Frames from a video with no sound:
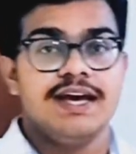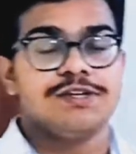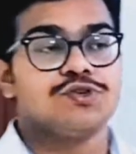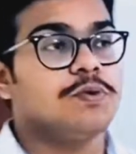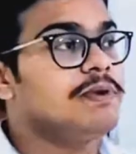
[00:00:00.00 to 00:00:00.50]

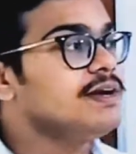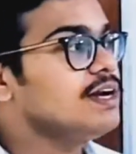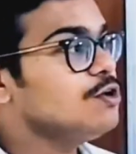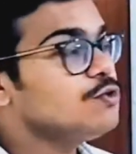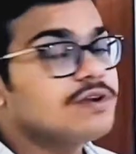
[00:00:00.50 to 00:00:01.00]
So mineral
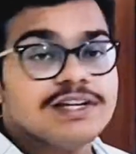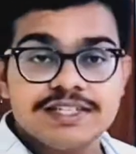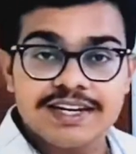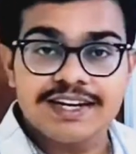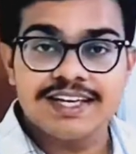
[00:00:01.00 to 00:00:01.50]

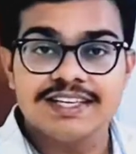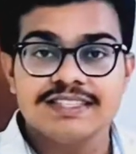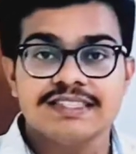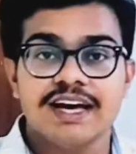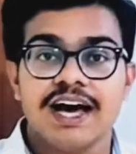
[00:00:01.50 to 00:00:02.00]
nutrition
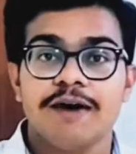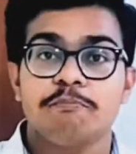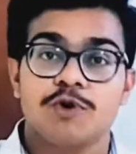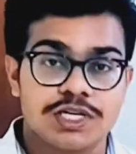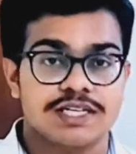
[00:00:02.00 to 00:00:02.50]
is the
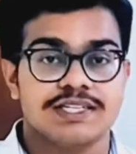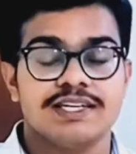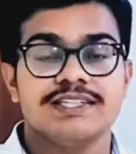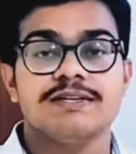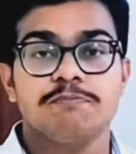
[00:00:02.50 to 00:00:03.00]
process. It
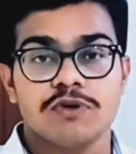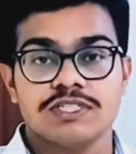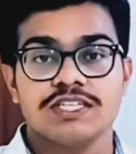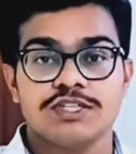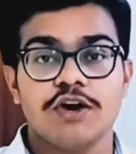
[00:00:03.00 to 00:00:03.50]
is a
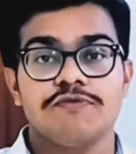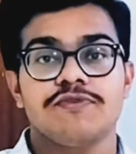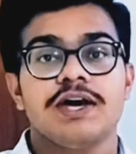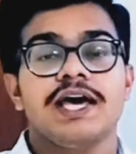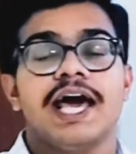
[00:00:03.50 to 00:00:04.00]
process
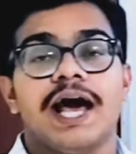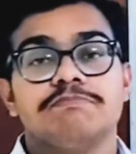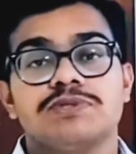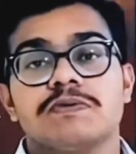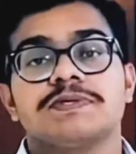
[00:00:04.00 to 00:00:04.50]
of
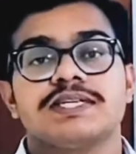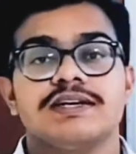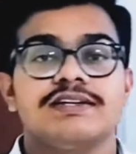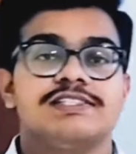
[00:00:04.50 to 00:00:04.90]
absorption,